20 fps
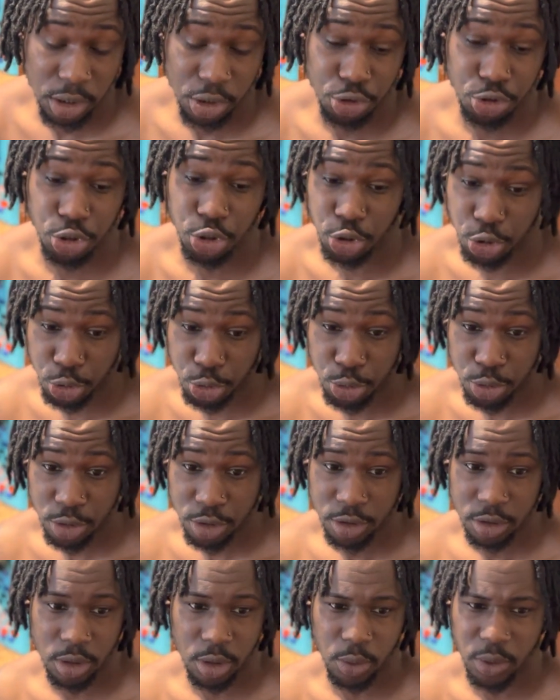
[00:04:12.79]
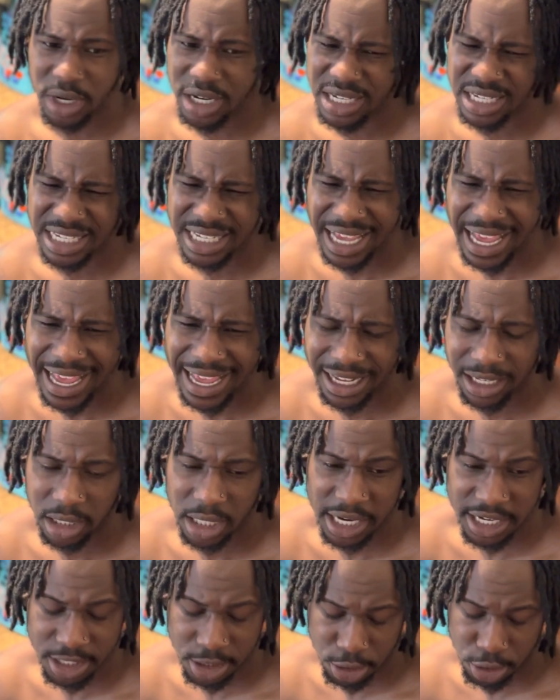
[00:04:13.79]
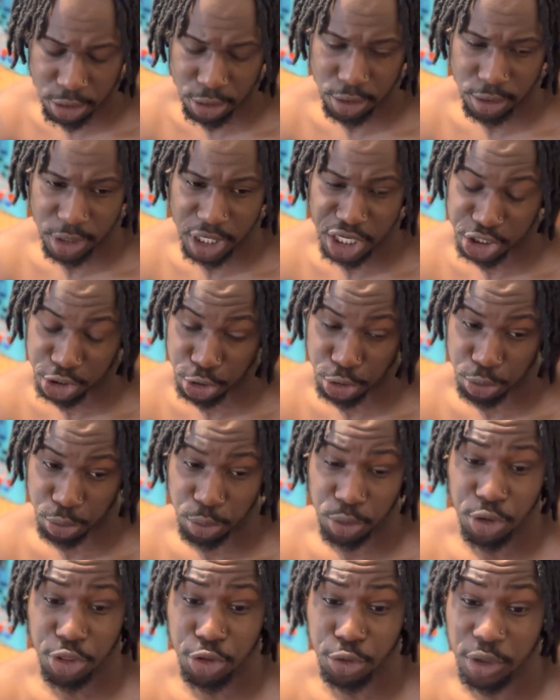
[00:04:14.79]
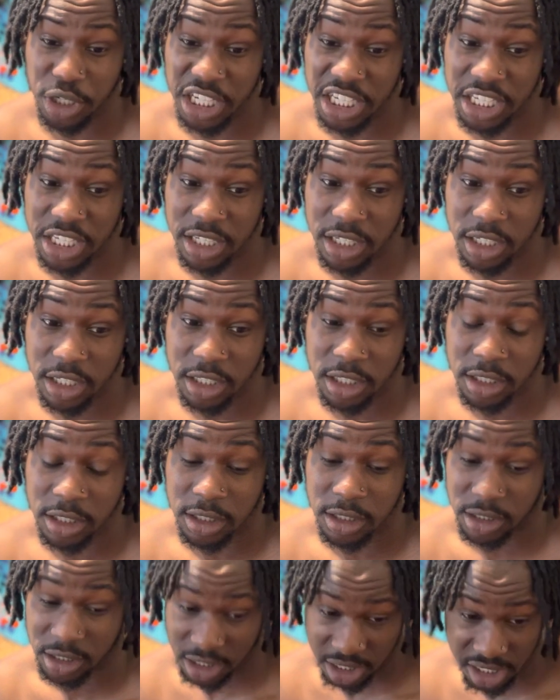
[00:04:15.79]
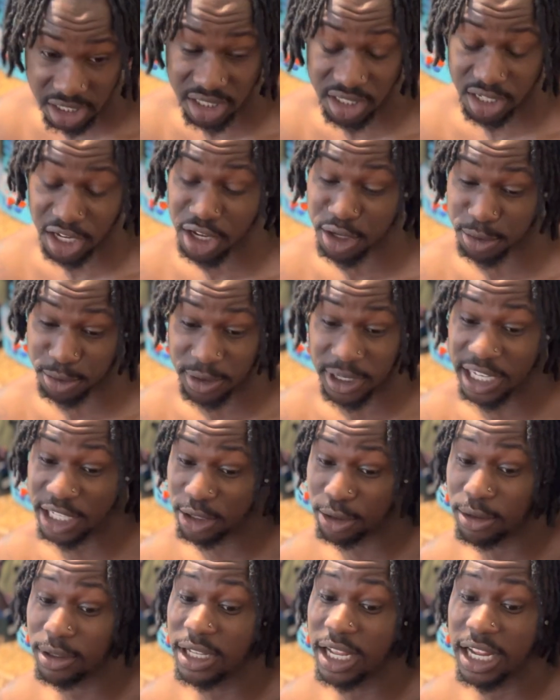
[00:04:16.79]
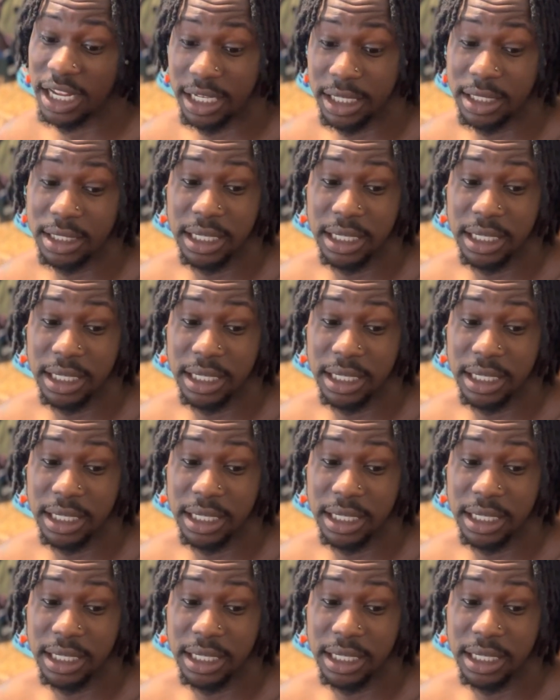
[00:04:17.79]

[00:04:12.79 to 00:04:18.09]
Two, where is he at? That's two. Three, he's tough. I ain't gonna lie.